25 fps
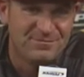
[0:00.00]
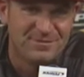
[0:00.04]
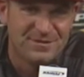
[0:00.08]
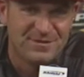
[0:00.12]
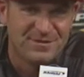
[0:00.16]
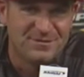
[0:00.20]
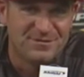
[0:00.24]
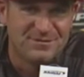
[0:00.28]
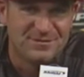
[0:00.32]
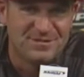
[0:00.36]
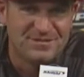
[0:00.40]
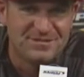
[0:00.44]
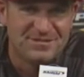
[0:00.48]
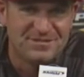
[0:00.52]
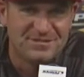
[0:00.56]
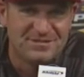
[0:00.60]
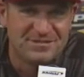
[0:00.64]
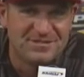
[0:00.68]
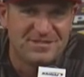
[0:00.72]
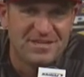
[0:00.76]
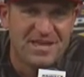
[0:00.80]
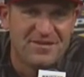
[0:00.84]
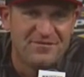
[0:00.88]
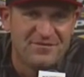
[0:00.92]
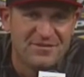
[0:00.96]
you know, since the
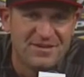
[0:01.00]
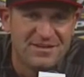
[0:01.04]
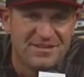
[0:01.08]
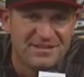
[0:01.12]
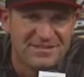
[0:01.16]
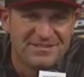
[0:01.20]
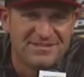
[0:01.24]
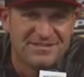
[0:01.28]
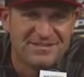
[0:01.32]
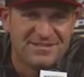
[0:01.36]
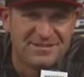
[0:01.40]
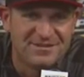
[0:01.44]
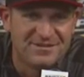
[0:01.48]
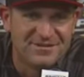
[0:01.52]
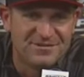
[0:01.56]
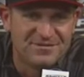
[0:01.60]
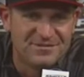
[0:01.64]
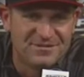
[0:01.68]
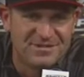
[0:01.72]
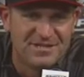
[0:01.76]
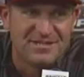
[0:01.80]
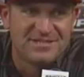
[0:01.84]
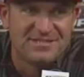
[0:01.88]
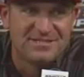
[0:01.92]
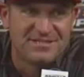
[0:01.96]
70s, you know,
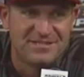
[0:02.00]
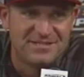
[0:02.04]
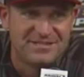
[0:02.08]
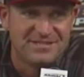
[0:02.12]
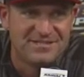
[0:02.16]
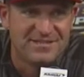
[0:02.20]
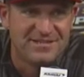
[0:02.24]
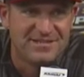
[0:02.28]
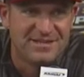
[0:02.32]
60s.